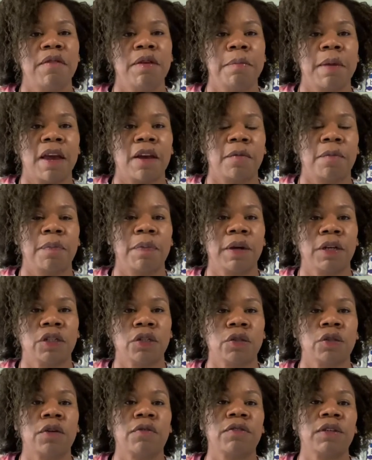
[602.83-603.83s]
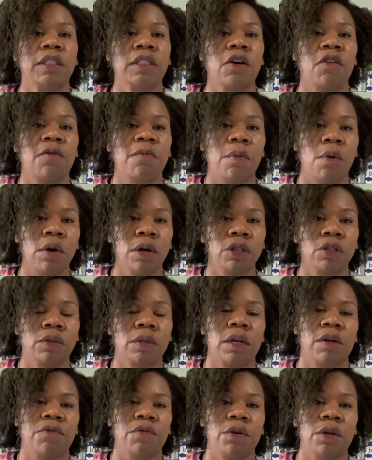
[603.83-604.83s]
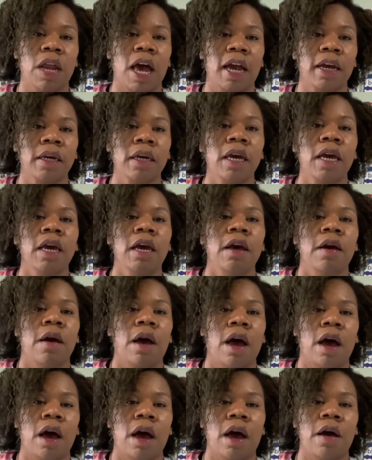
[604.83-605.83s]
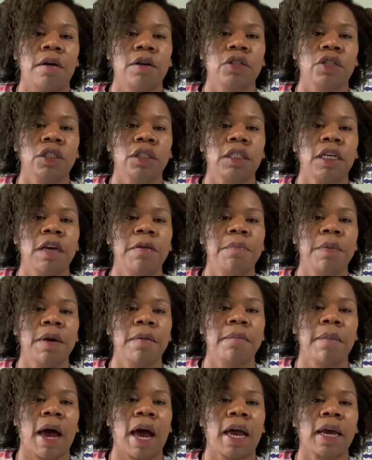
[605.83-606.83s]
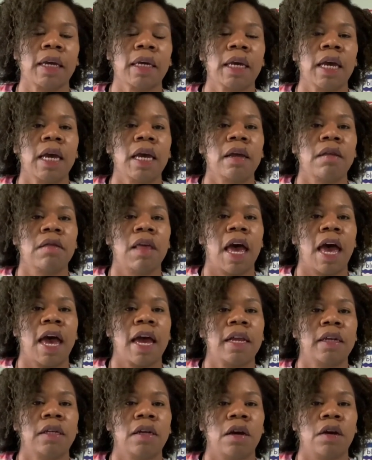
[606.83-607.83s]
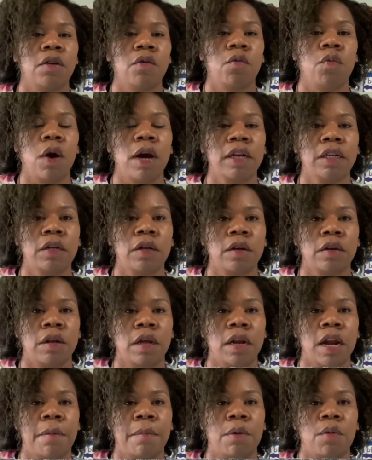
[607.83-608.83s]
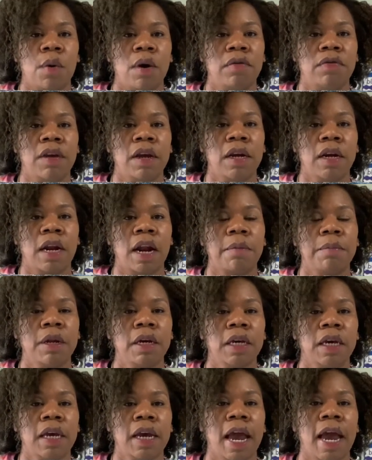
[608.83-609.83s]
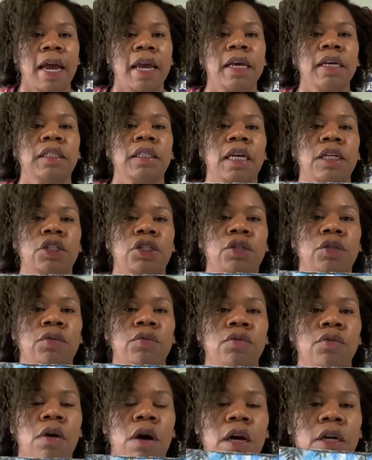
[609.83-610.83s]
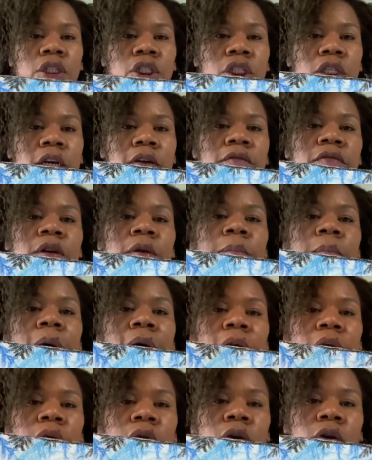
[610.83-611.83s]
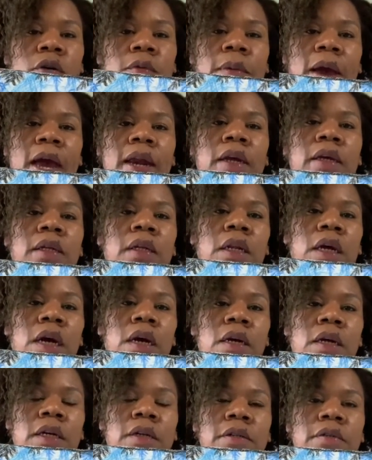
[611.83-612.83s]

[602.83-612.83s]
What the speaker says: make pictures of a self-portrait if you like. Just keep in mind that what the number one thing that I'm looking at is that you achieve the monochromatic look.